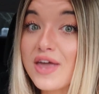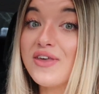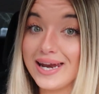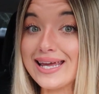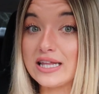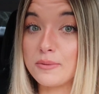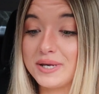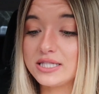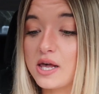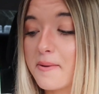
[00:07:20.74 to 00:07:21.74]
they didn't get the
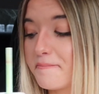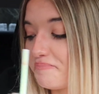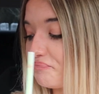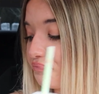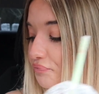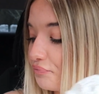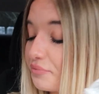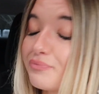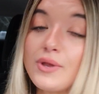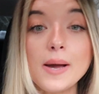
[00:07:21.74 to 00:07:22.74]
pizza.
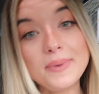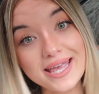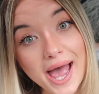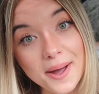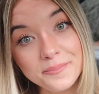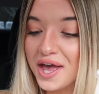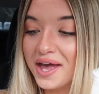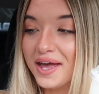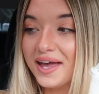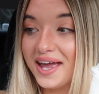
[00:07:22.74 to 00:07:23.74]
But yeah,
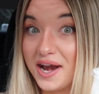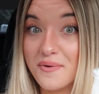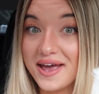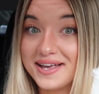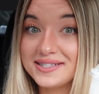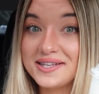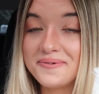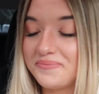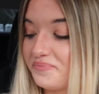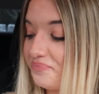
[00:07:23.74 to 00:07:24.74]
anyways,
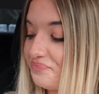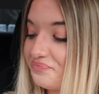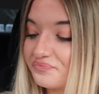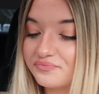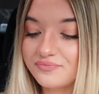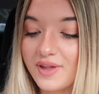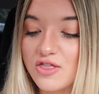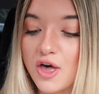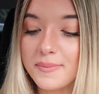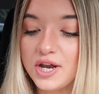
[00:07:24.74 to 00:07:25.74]

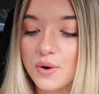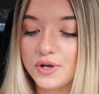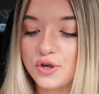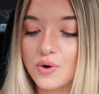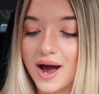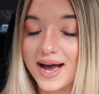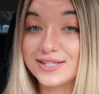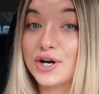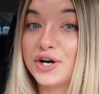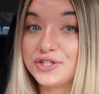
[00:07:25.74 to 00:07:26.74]
let me know what you
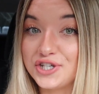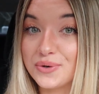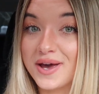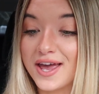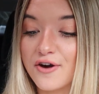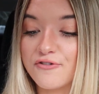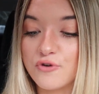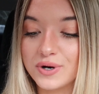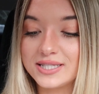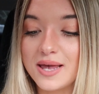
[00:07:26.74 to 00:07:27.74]
guys are doing
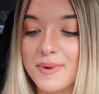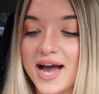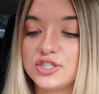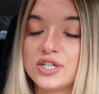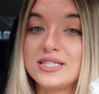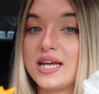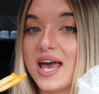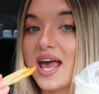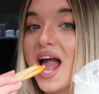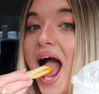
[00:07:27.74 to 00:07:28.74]
for St. Patrick's
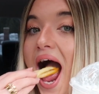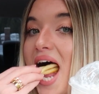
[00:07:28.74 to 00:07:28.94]
Day.